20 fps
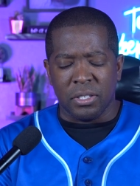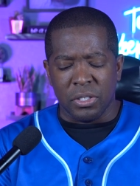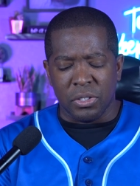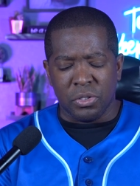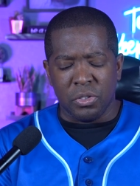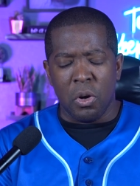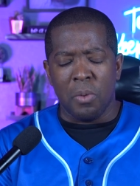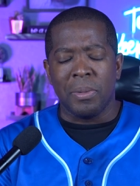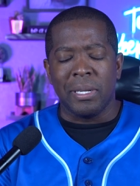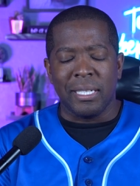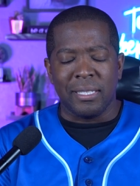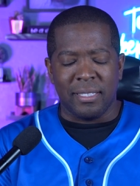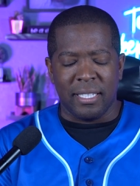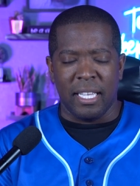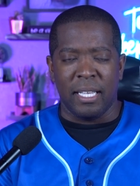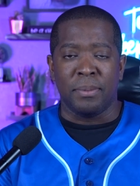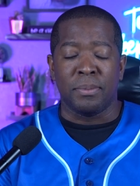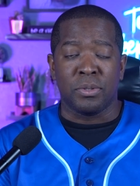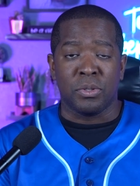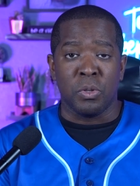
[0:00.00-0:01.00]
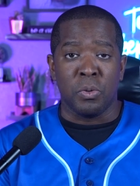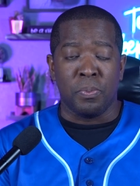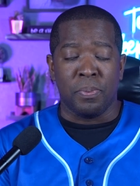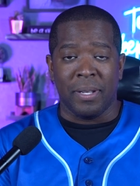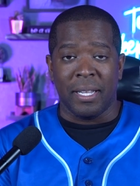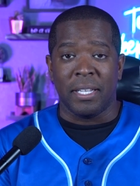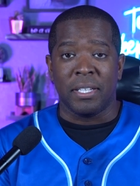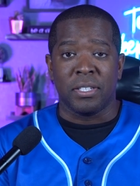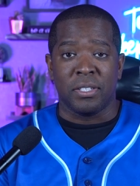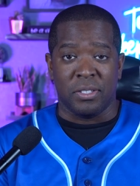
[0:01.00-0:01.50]
and so many teams do
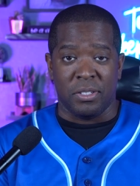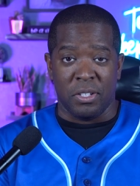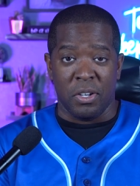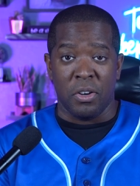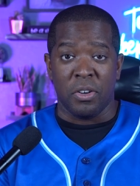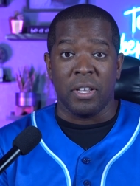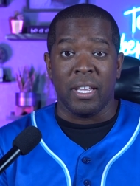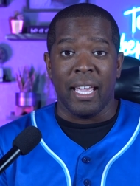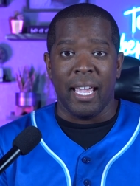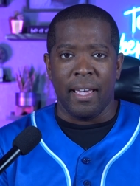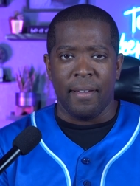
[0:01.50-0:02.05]
players dirty